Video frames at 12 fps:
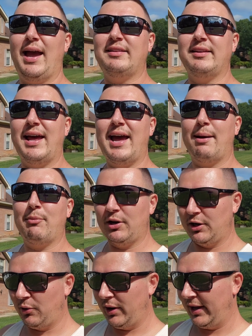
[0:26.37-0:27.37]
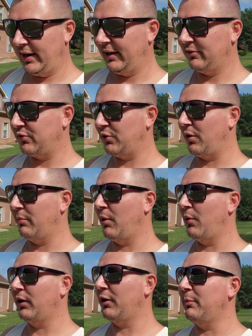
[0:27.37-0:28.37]
And today I'm going to go ahead and start
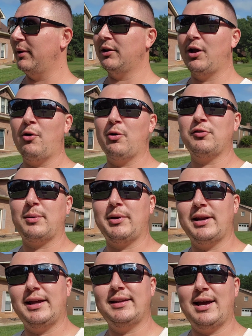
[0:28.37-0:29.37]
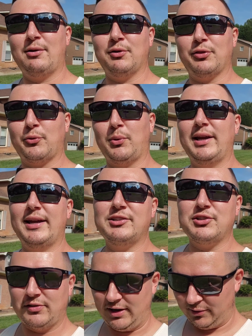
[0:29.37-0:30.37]
mowing a little bit lower. So I'm going to get down to three
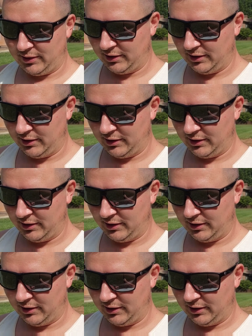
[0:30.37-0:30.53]
inches out